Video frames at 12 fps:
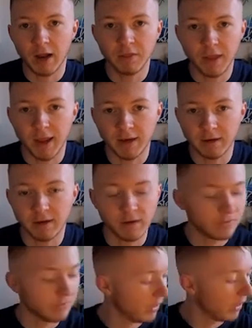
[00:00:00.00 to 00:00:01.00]
that edited,
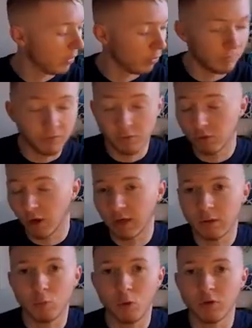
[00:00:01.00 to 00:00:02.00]
or if you've done it in
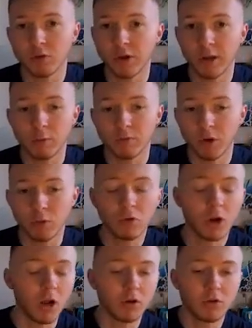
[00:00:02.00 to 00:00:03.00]
one take with no
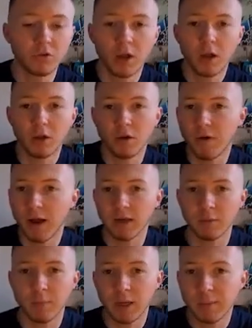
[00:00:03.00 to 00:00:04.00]
cuts, you've added
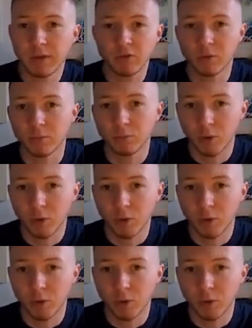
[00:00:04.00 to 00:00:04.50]
maybe some